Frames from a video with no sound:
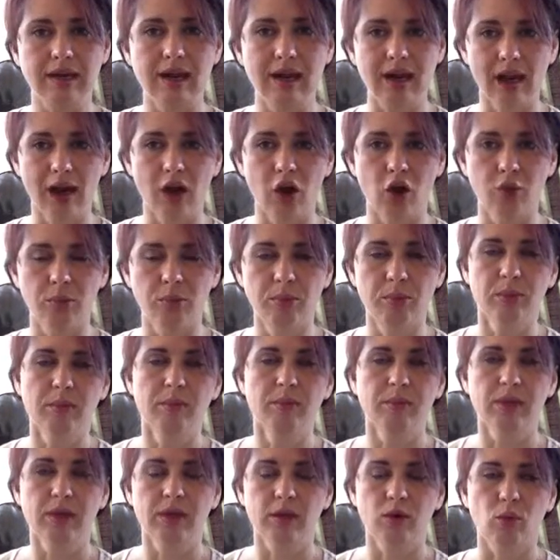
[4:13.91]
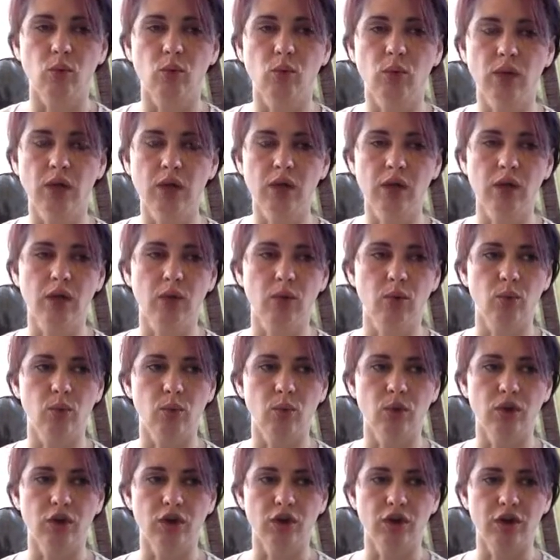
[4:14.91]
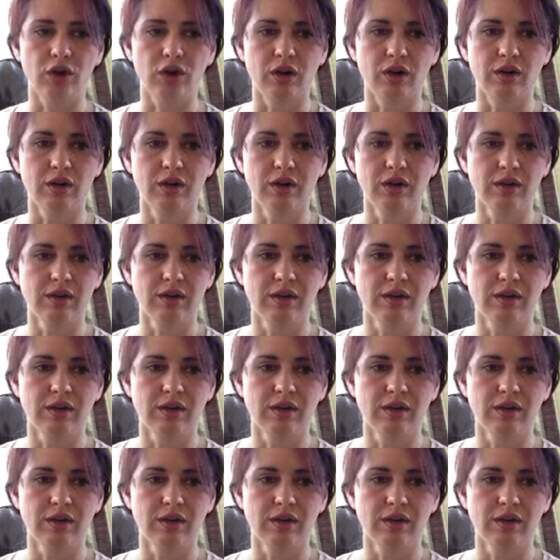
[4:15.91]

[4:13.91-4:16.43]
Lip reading: help, we were